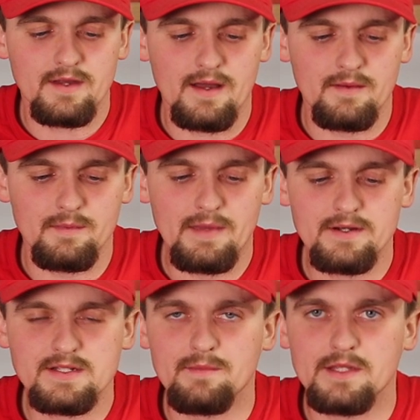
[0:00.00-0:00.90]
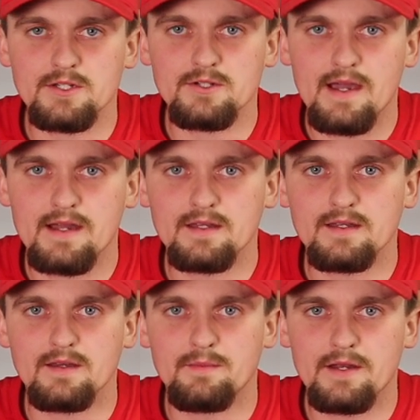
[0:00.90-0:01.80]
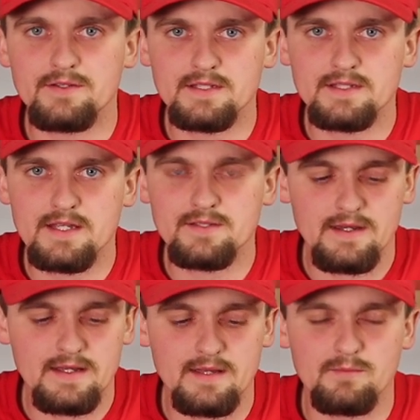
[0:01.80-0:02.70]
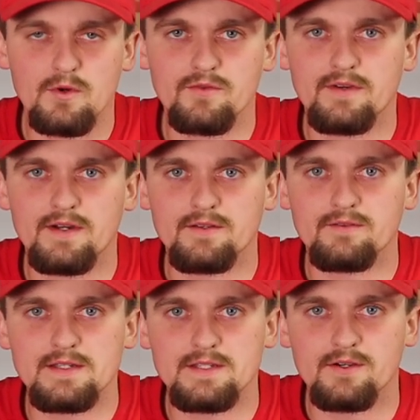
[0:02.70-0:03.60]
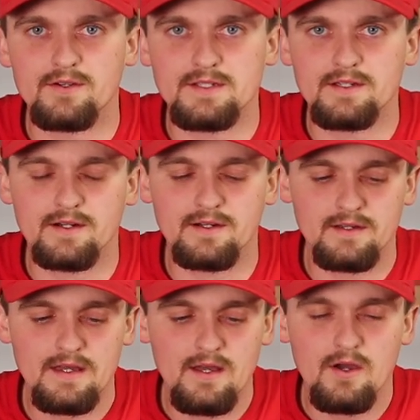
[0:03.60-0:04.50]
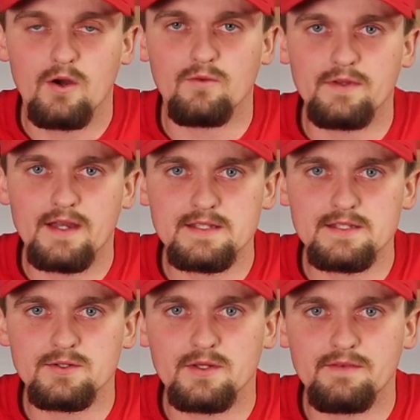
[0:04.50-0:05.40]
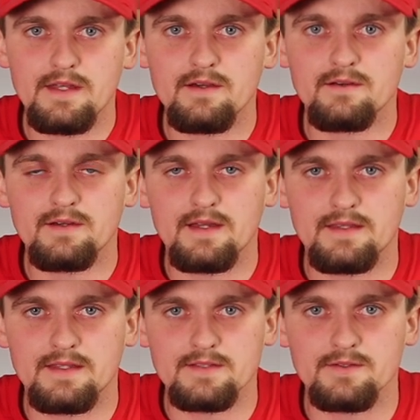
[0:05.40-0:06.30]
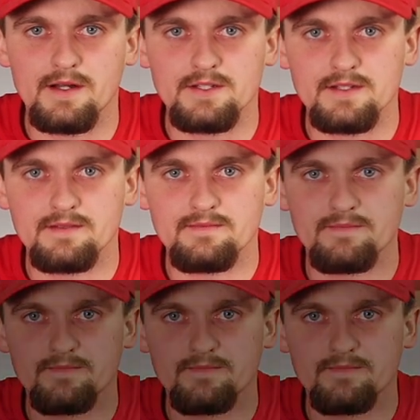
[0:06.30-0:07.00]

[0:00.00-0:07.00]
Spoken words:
a better time at the track, a better success rate, and more fun racing your RC car. Hopefully you guys enjoyed the video, and thanks for watching.